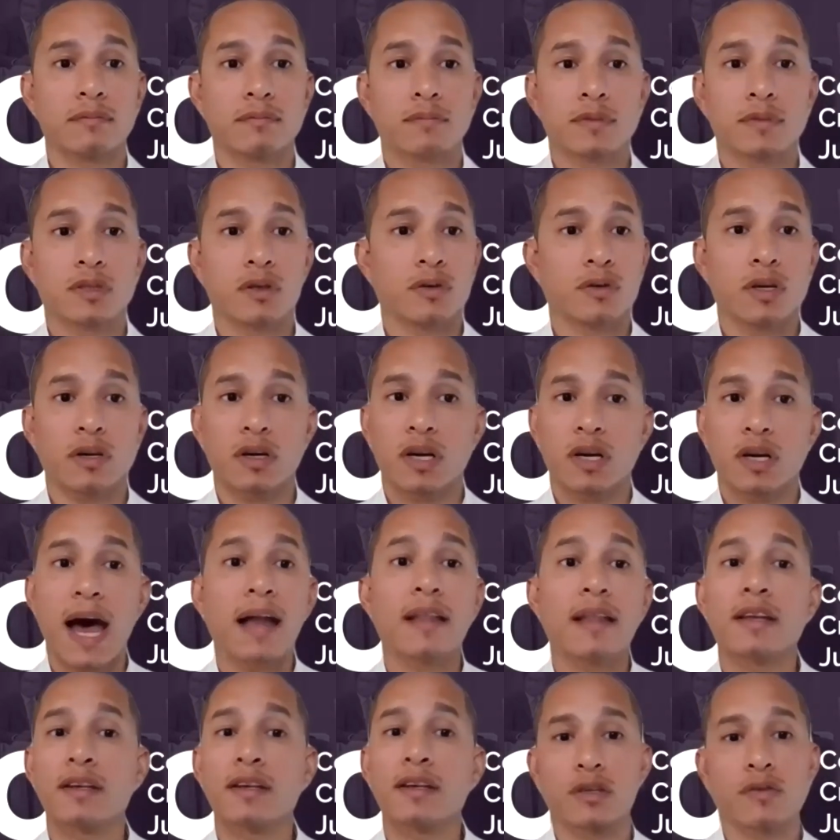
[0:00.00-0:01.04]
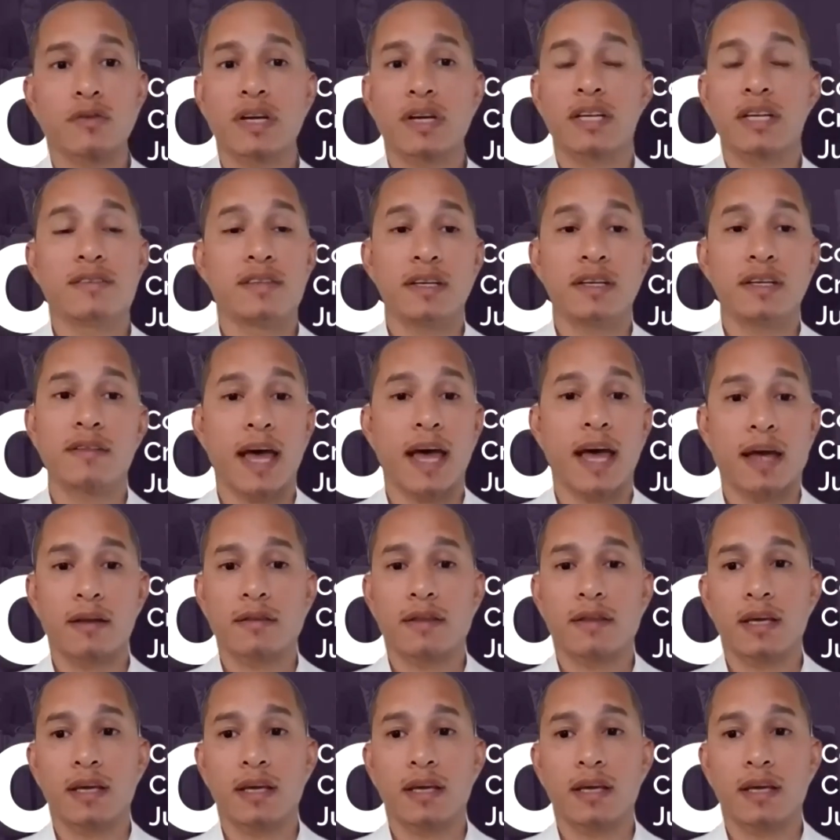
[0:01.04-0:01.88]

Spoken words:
So your colleagues already did that.